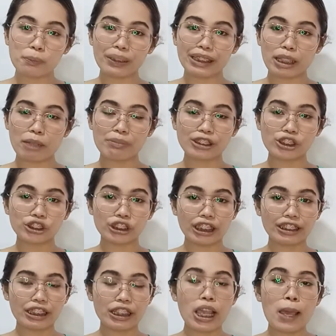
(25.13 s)
be
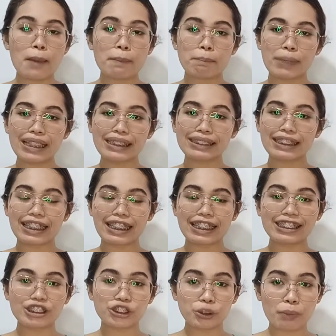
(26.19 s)
demonstrating basic
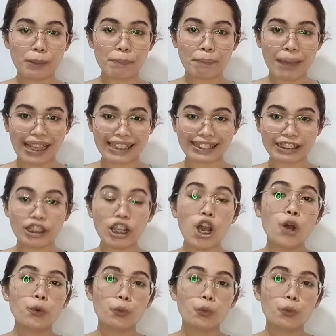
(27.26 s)
instrument passing